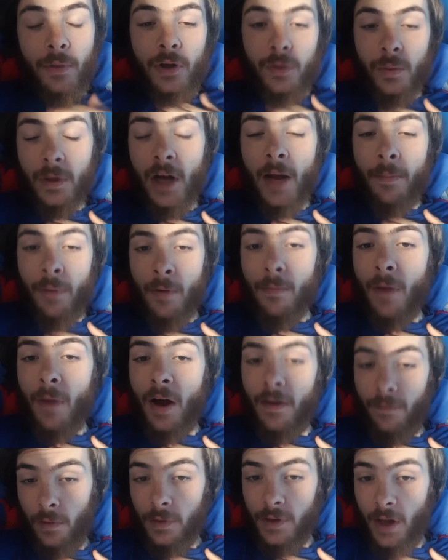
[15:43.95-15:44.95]
when I put my
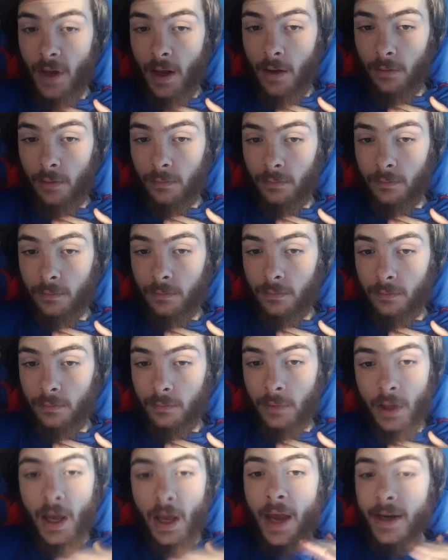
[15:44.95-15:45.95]
foot down,
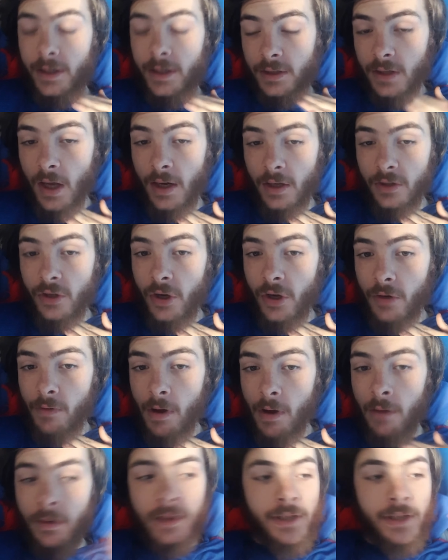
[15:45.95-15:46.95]
he decided to turn
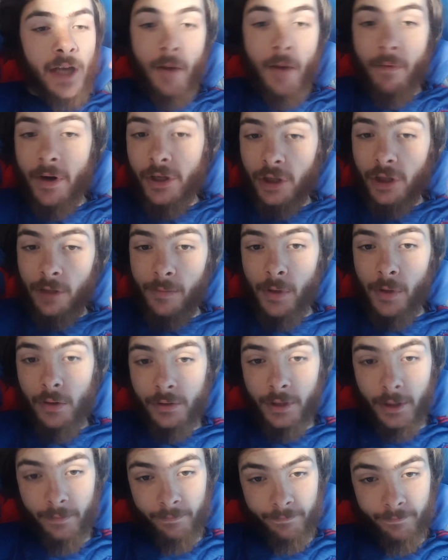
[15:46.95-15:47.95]
around and say I'm racially
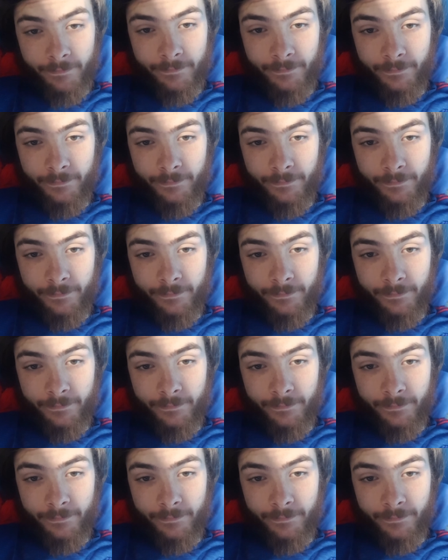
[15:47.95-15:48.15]
abusing him.